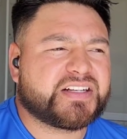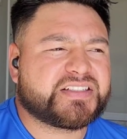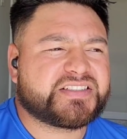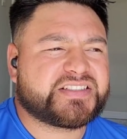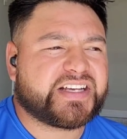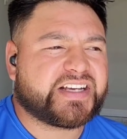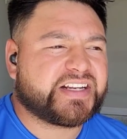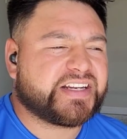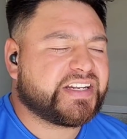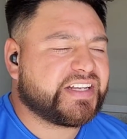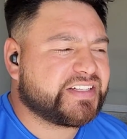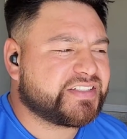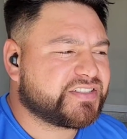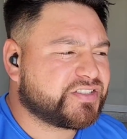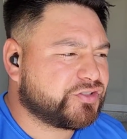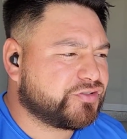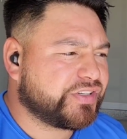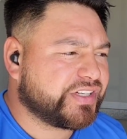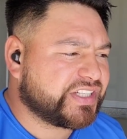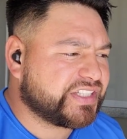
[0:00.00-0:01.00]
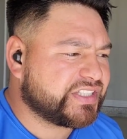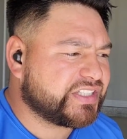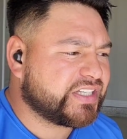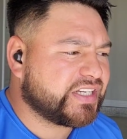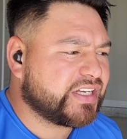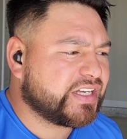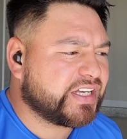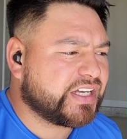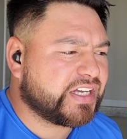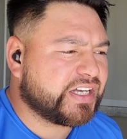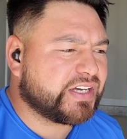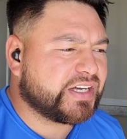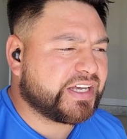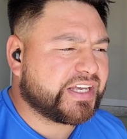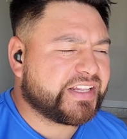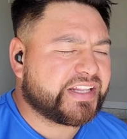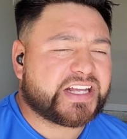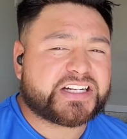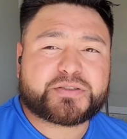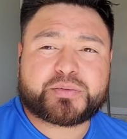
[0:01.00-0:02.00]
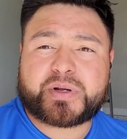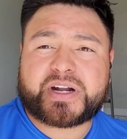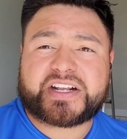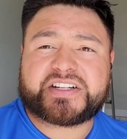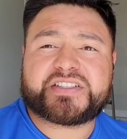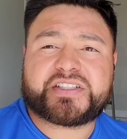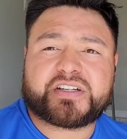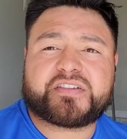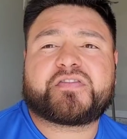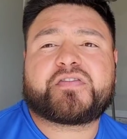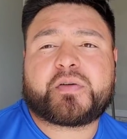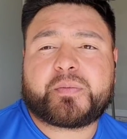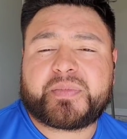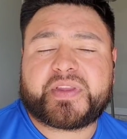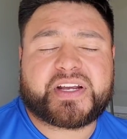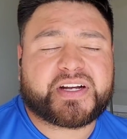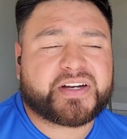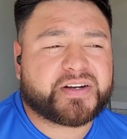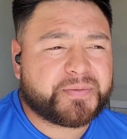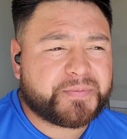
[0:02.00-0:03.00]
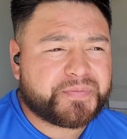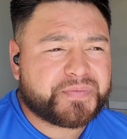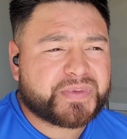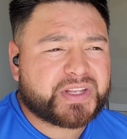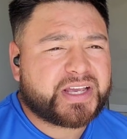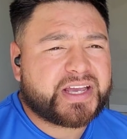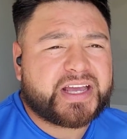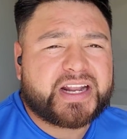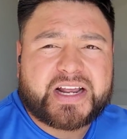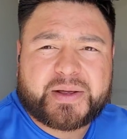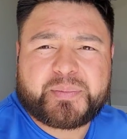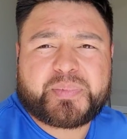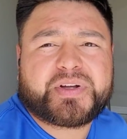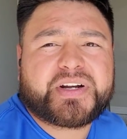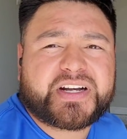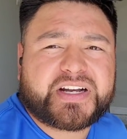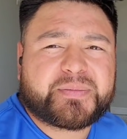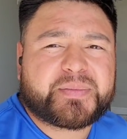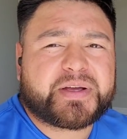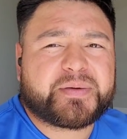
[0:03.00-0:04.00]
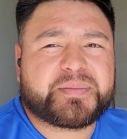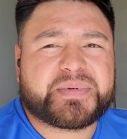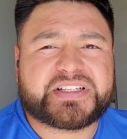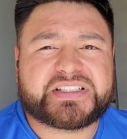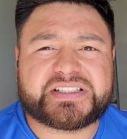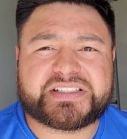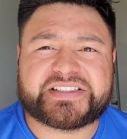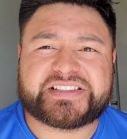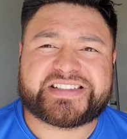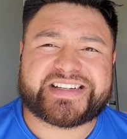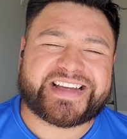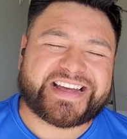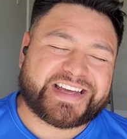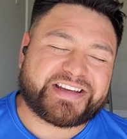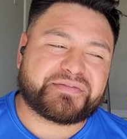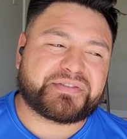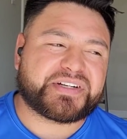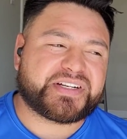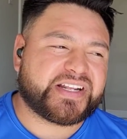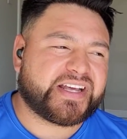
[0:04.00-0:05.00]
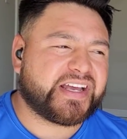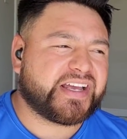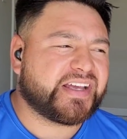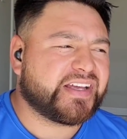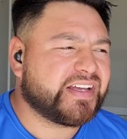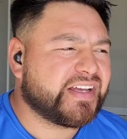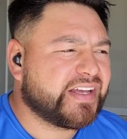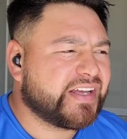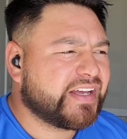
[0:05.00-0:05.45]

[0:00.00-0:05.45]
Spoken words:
techniques, tricks, and that's what I took from there, and I put it in my business every day.